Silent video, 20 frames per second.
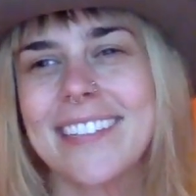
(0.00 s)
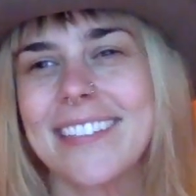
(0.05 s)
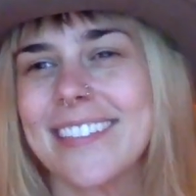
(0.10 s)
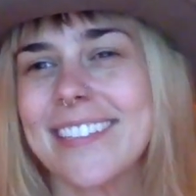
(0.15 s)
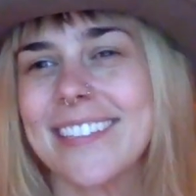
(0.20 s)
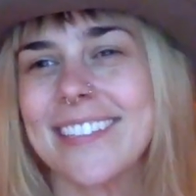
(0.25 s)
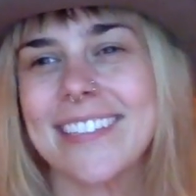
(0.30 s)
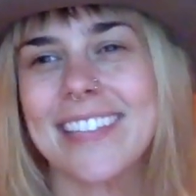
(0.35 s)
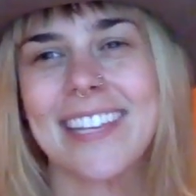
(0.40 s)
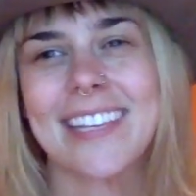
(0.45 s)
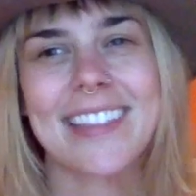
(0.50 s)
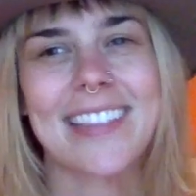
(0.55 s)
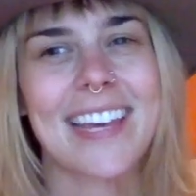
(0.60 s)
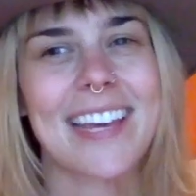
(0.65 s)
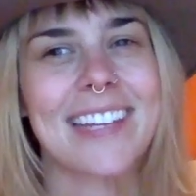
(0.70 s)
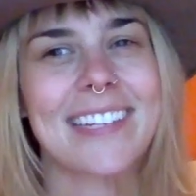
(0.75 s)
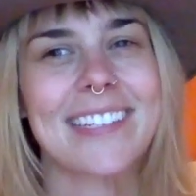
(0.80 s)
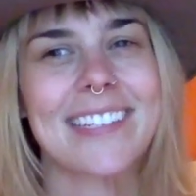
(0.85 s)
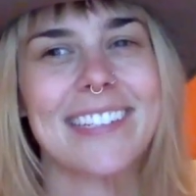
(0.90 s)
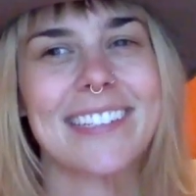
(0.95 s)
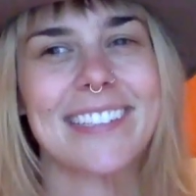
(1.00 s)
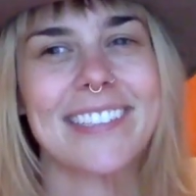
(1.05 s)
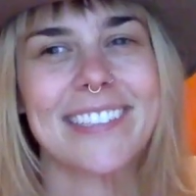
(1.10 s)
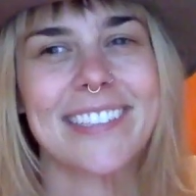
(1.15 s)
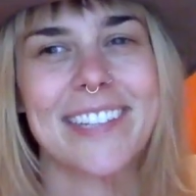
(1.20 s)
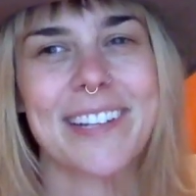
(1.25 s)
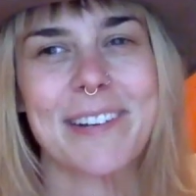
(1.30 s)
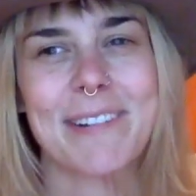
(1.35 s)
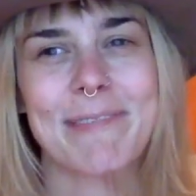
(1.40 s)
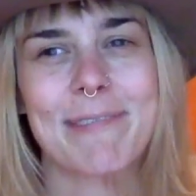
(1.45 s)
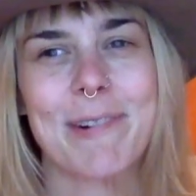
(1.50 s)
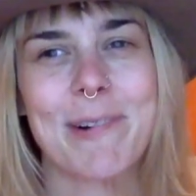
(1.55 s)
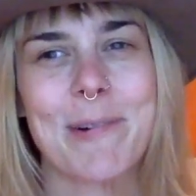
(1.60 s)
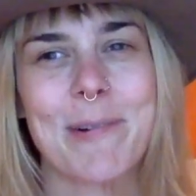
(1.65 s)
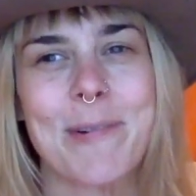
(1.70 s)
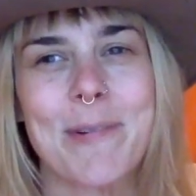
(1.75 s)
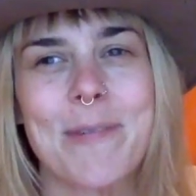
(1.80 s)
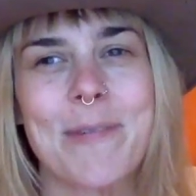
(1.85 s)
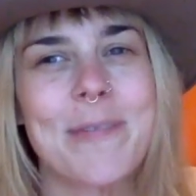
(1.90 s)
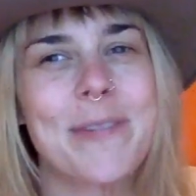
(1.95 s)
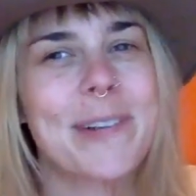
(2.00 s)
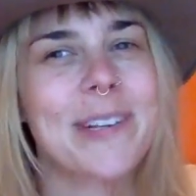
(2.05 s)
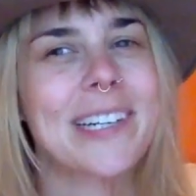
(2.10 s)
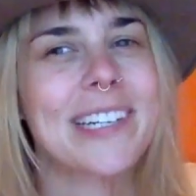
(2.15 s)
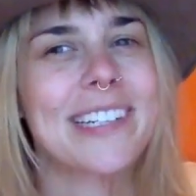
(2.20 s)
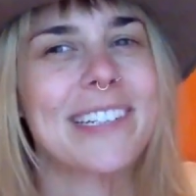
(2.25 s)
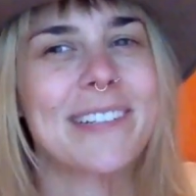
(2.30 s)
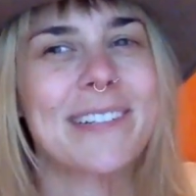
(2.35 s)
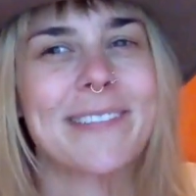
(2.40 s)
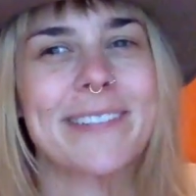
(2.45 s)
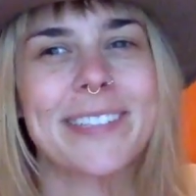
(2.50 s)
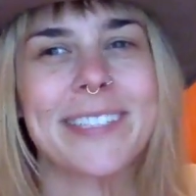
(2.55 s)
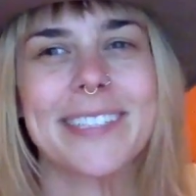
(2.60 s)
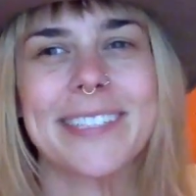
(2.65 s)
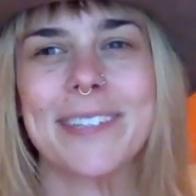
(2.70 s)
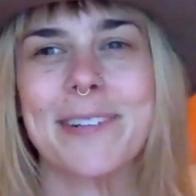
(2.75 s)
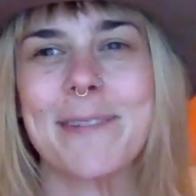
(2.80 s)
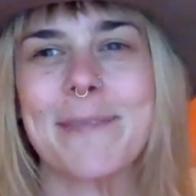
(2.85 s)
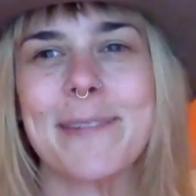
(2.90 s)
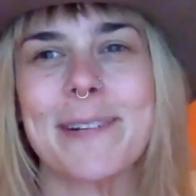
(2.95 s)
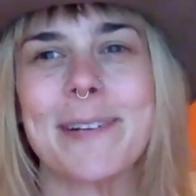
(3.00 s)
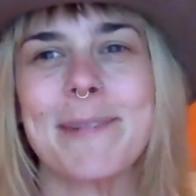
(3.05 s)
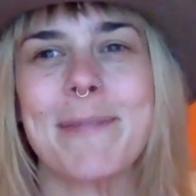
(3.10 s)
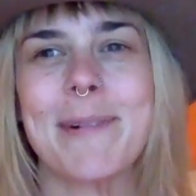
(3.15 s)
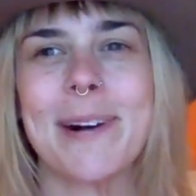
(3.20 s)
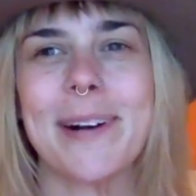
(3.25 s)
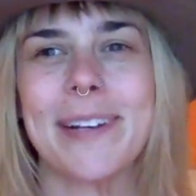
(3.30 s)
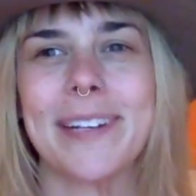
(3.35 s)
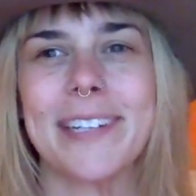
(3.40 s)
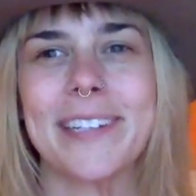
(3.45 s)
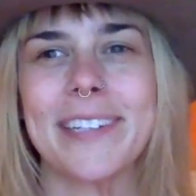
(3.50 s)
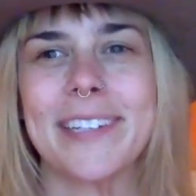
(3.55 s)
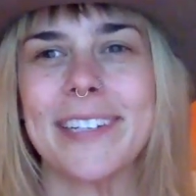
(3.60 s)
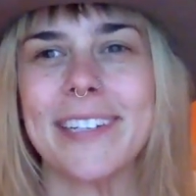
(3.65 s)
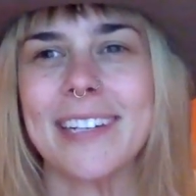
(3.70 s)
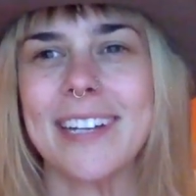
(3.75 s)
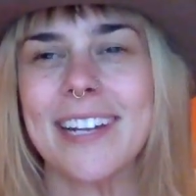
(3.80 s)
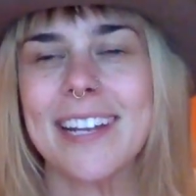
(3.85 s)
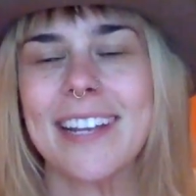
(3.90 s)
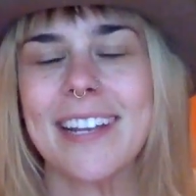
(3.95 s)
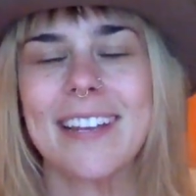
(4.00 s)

Just think that to yourself over and over and over while you're